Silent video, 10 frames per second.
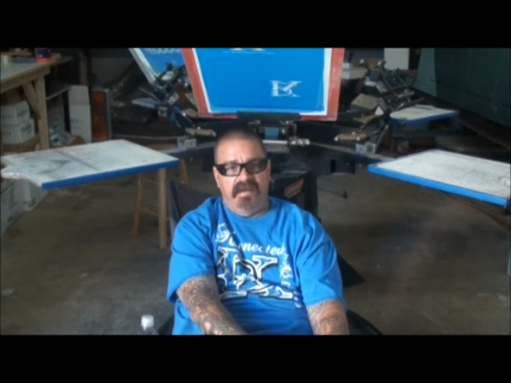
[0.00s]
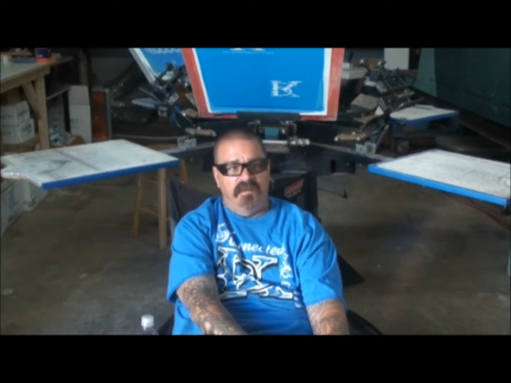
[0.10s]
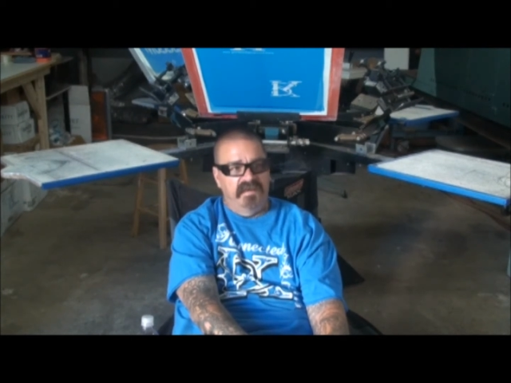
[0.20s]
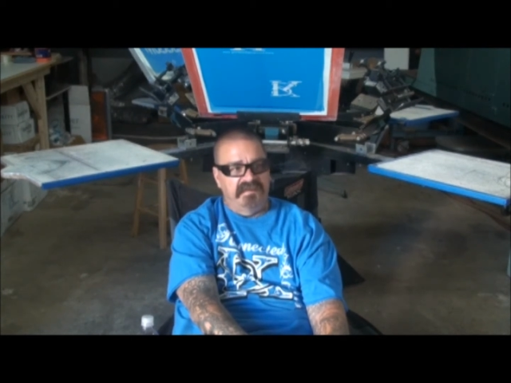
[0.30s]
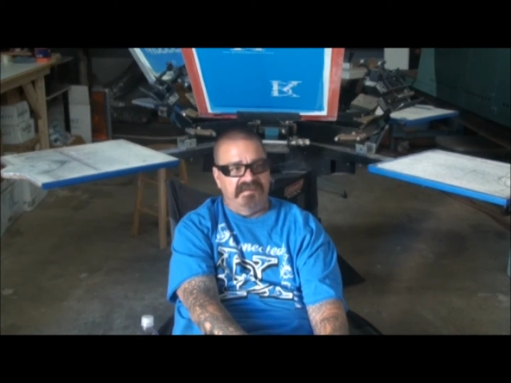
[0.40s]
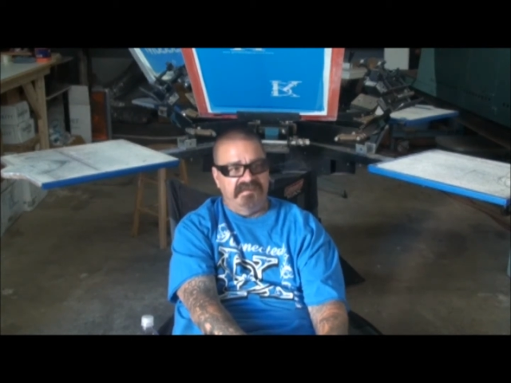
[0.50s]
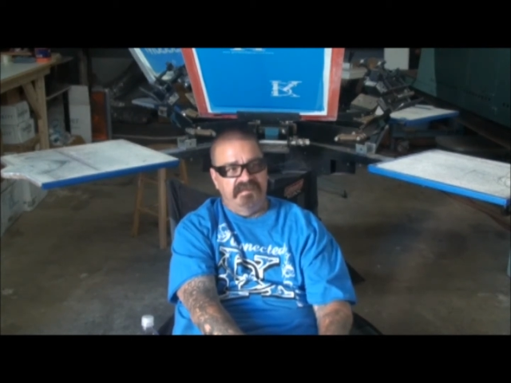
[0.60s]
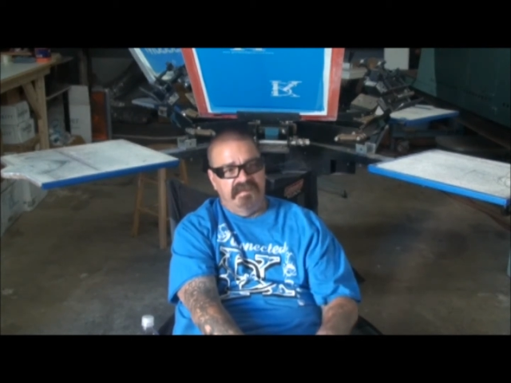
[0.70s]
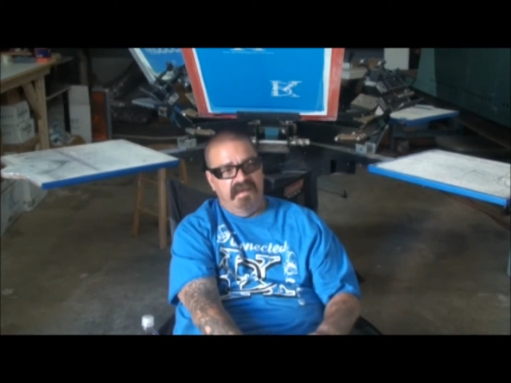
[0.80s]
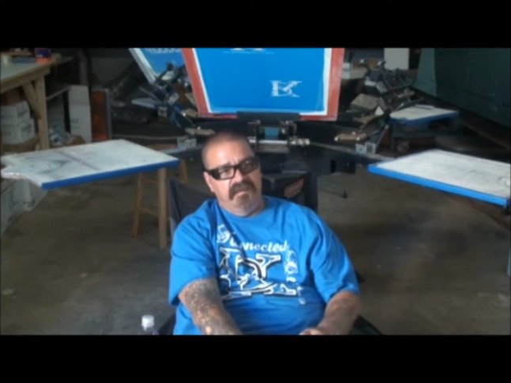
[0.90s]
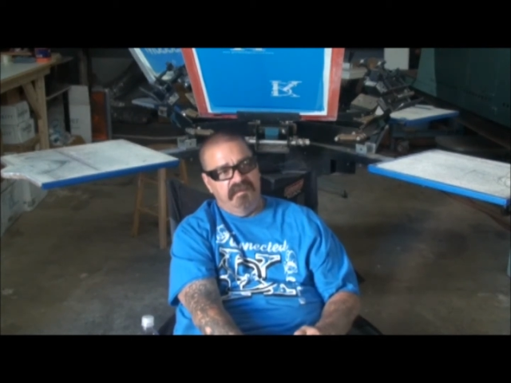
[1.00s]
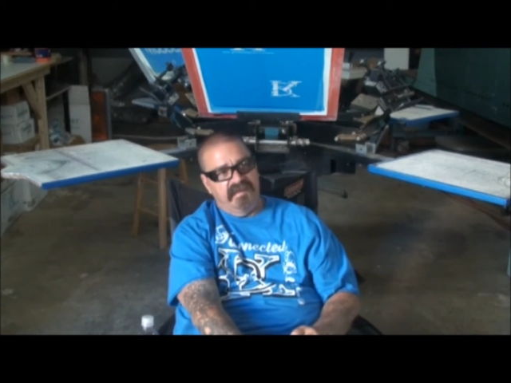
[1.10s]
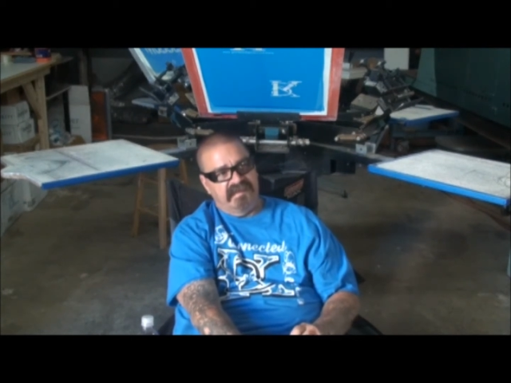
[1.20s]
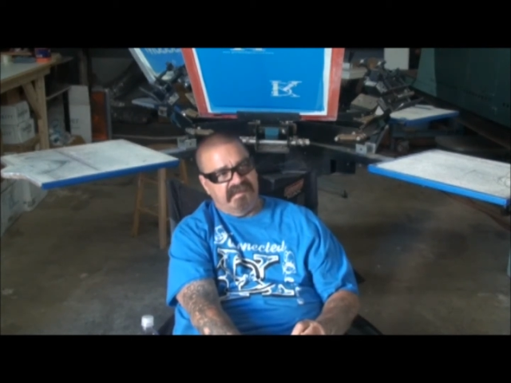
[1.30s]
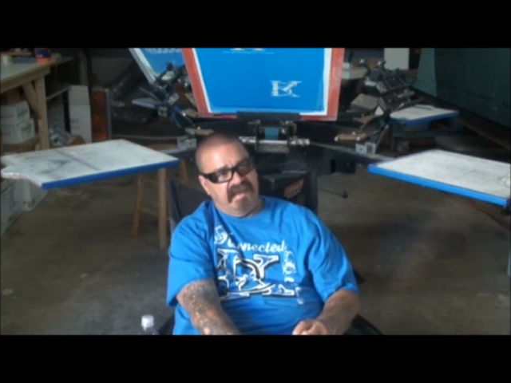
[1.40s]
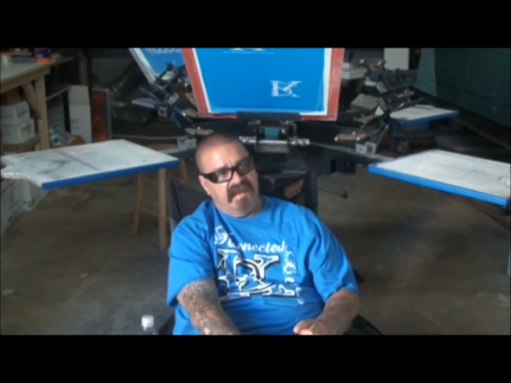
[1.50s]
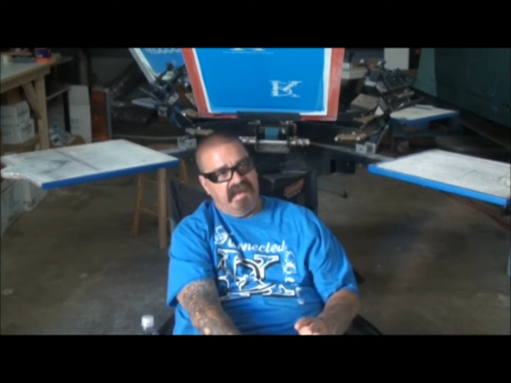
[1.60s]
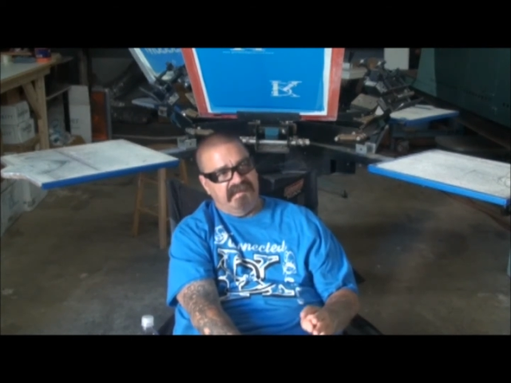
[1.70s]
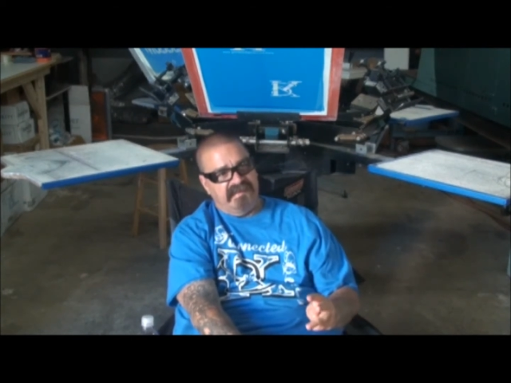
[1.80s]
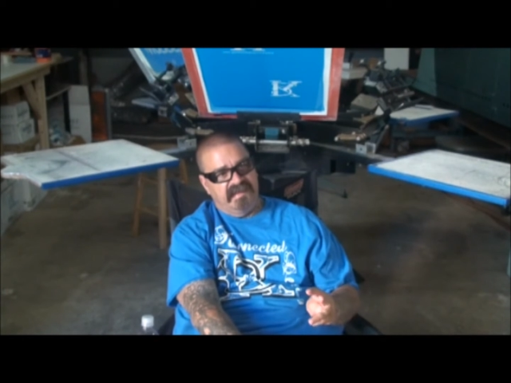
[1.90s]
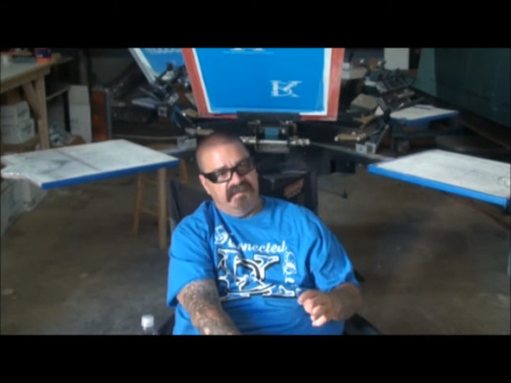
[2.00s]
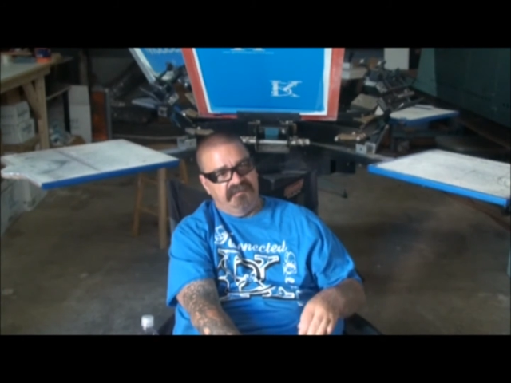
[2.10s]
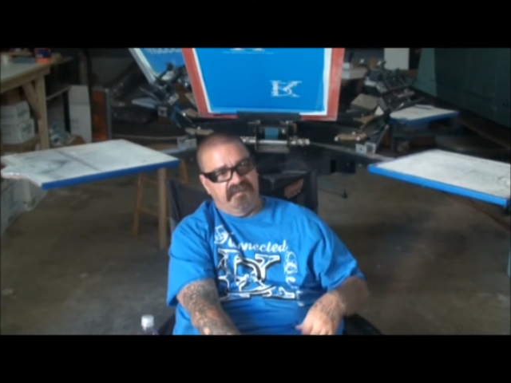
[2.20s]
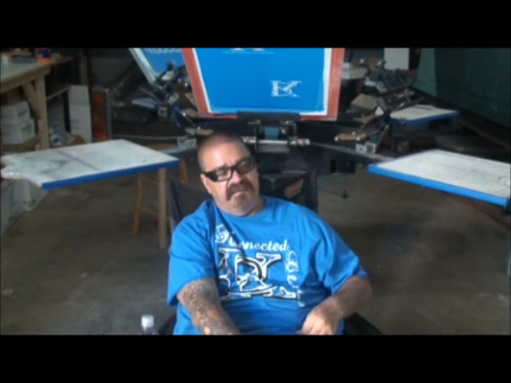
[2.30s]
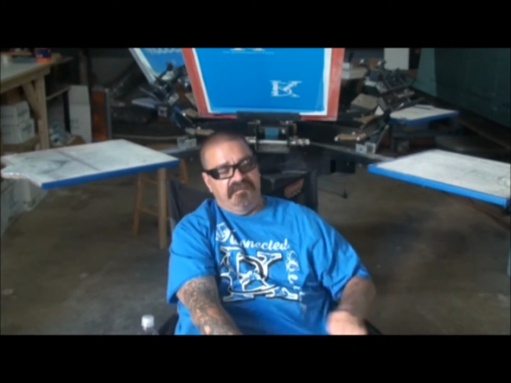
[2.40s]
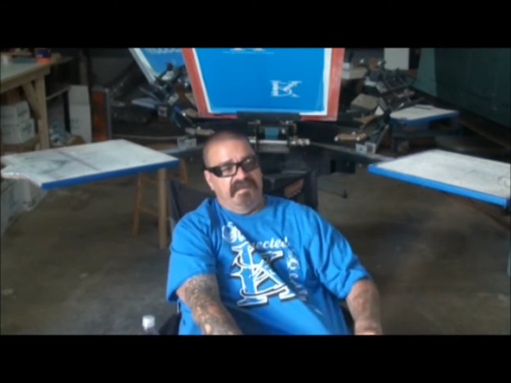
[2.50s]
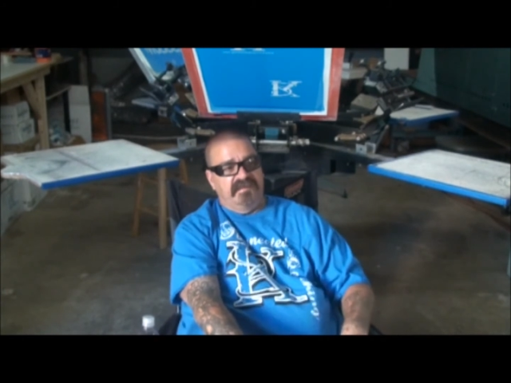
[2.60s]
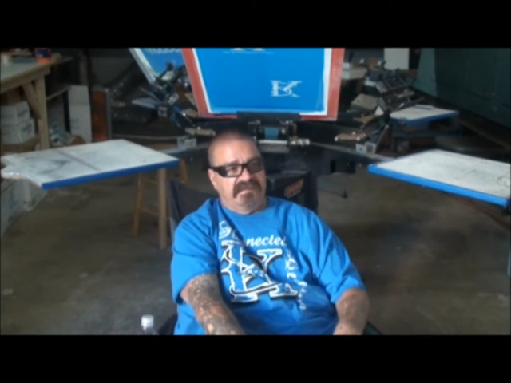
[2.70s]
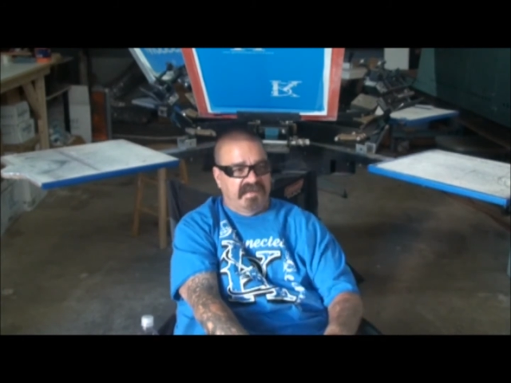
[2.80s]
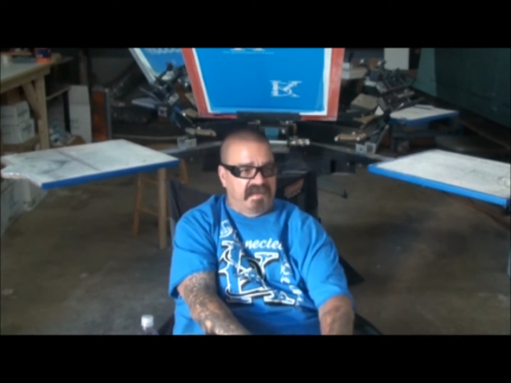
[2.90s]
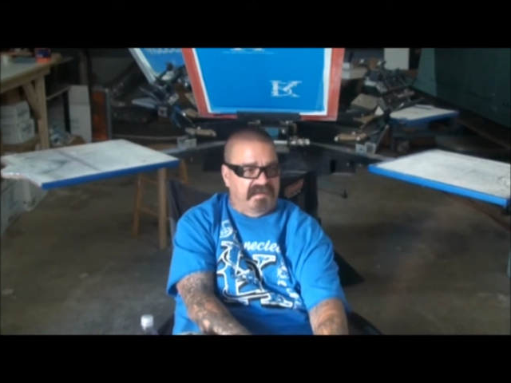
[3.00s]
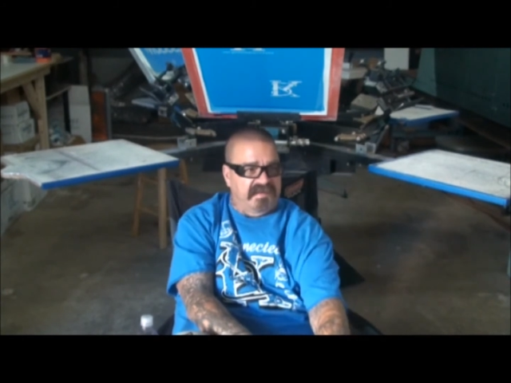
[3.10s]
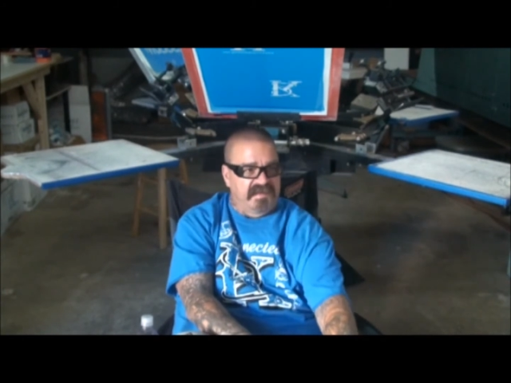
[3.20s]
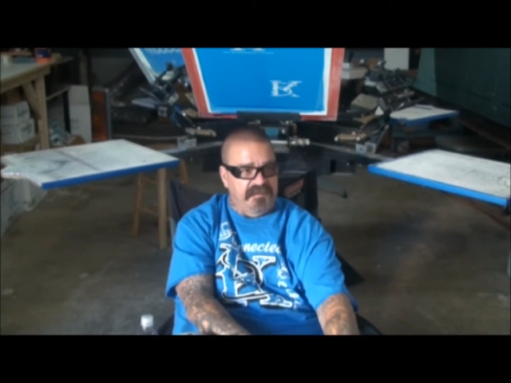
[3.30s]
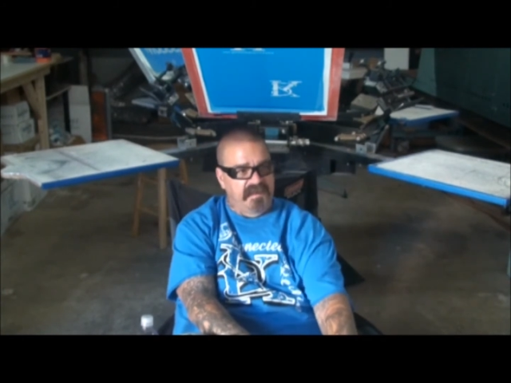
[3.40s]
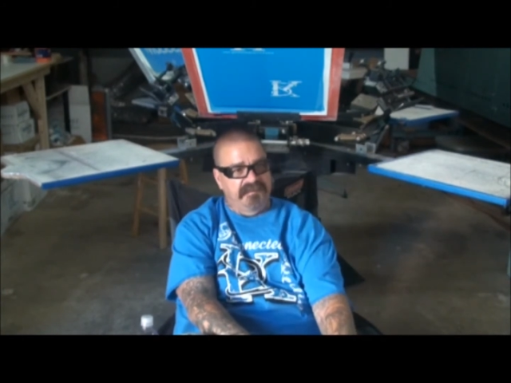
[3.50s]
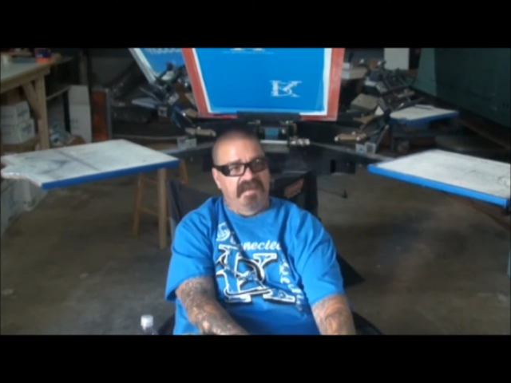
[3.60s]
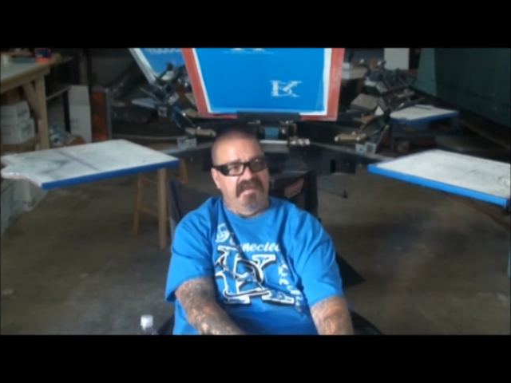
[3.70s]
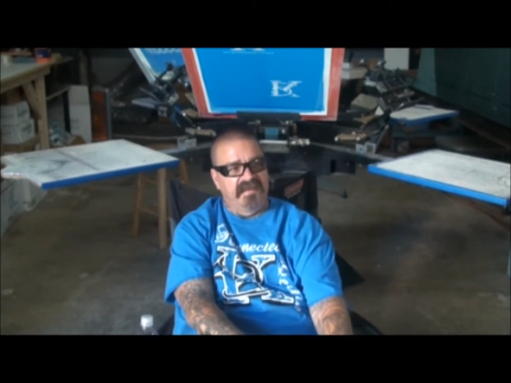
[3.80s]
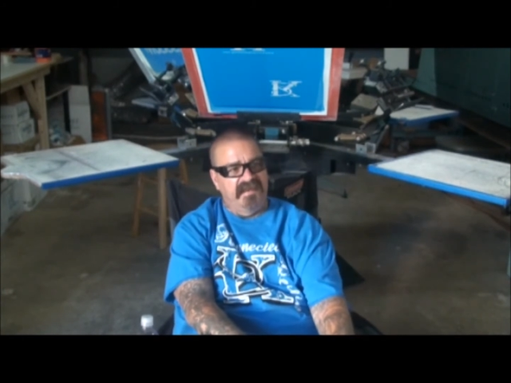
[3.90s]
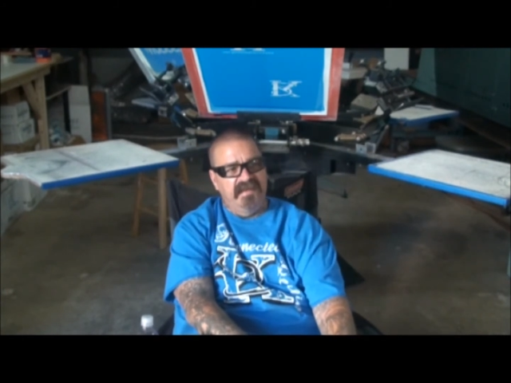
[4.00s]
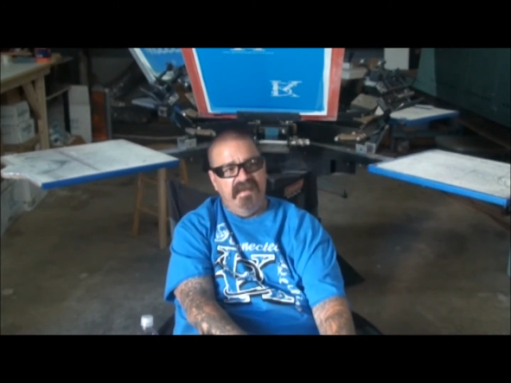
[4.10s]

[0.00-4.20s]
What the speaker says: I wanted to shoot another one because I said in the first videos that I'd keep updating it.